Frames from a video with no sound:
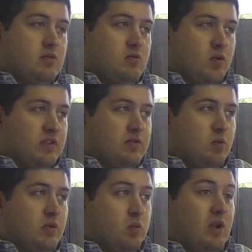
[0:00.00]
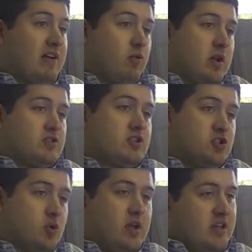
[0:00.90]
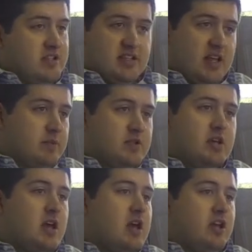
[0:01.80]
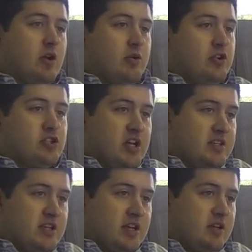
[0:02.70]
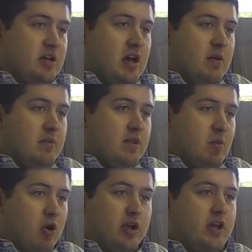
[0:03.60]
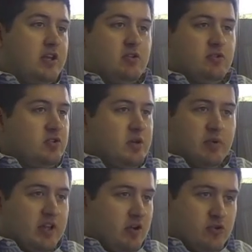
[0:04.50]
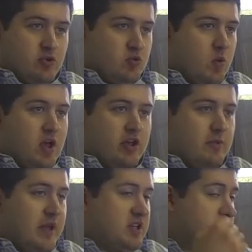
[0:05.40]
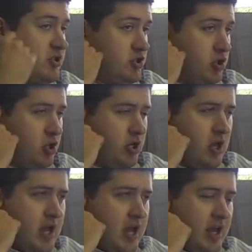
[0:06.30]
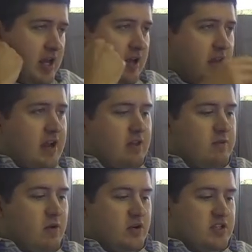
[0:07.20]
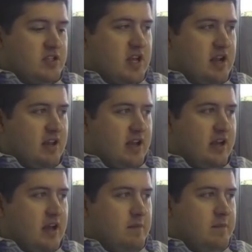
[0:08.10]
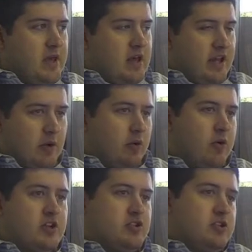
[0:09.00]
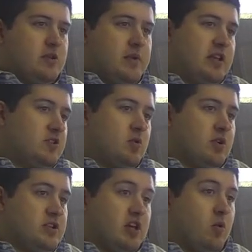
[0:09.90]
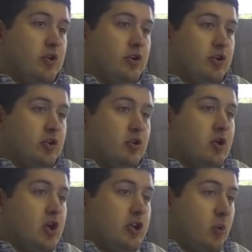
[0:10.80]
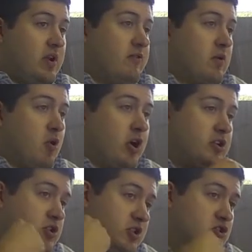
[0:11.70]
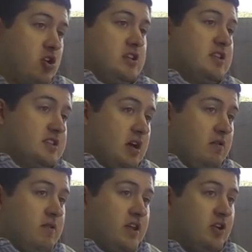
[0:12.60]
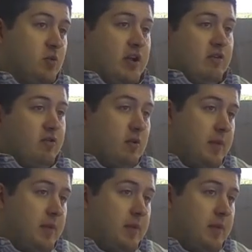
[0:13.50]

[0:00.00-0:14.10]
what everyone else is doing get slipped. When you're chasing the market, you typically don't do as well. You don't make as much as you could, and a lot of the focus is kind of like a regression to the mean sort of deal, where you're waiting for the market to exhaust itself, and then you're waiting for a